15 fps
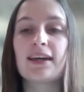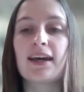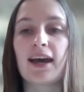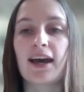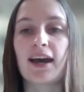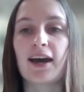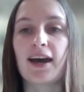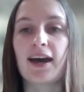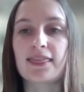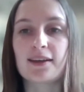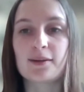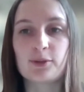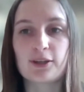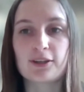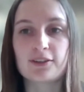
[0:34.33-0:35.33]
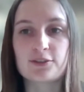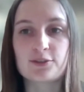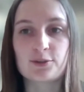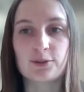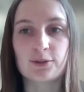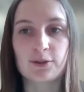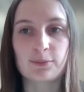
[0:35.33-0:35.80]
And then we're going to
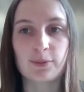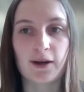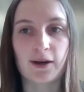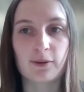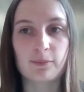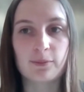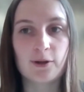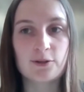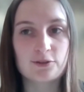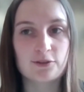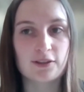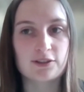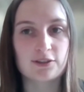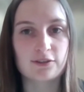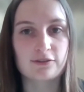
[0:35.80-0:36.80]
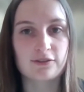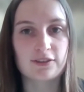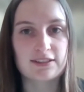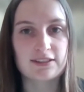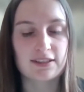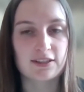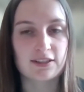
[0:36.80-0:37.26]
talk about postgraduate
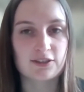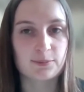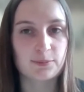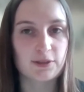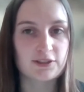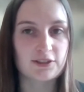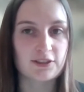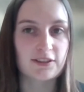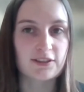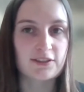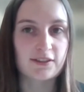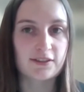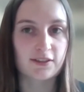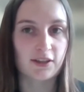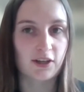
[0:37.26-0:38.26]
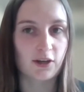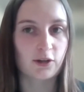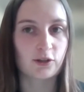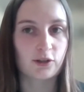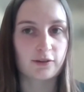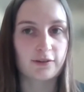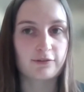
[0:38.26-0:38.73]
research admissions, as I know
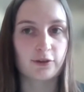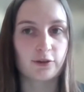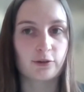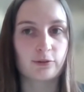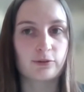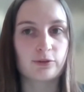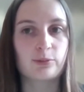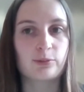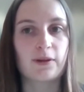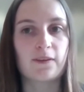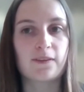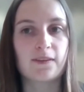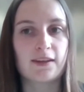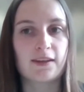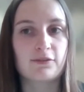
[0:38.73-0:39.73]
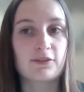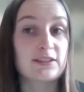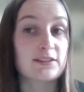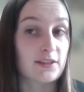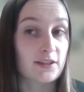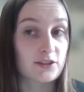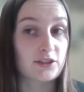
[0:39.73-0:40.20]
you're involved with the
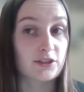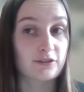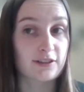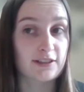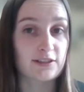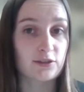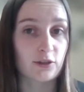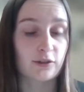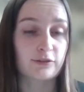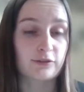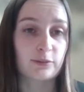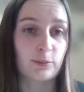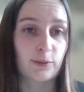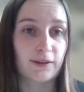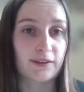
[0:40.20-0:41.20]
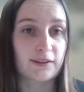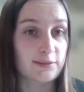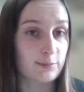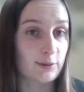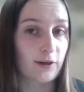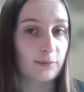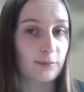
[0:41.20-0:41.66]
research degrees offered by the
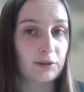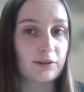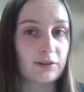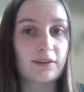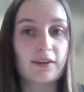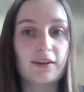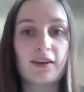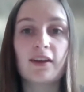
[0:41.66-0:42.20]
department.